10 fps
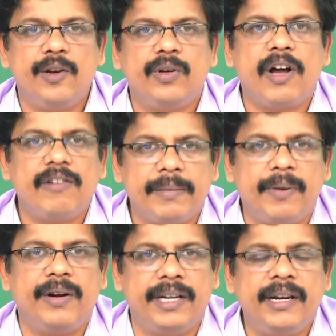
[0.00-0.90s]
no doubt
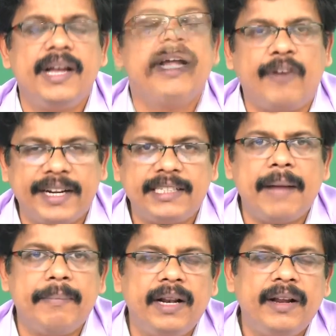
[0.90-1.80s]
about it. For
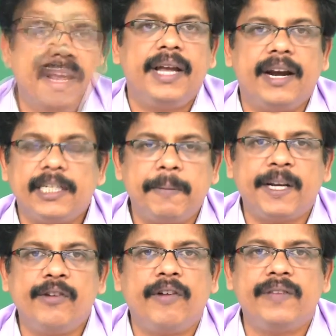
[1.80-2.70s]
example,
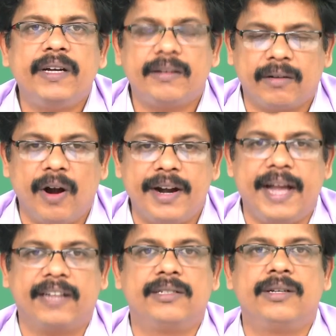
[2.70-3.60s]
irrespective of the
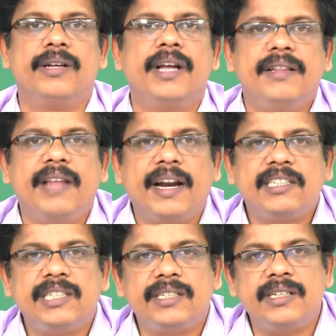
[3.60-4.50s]
context, there are
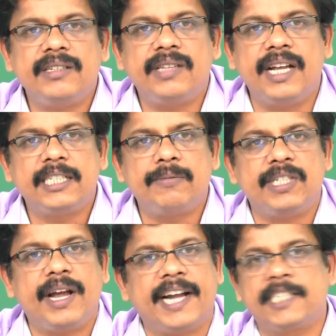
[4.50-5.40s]
certain things
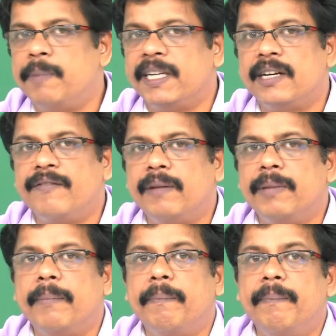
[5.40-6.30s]
which are expected from
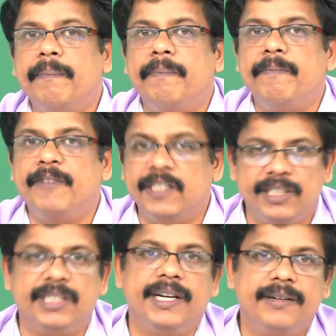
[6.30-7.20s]
the
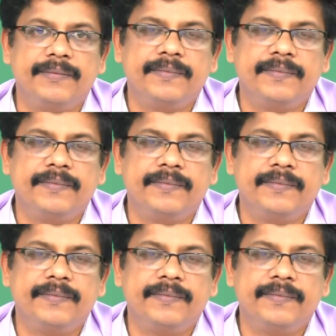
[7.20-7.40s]
physician.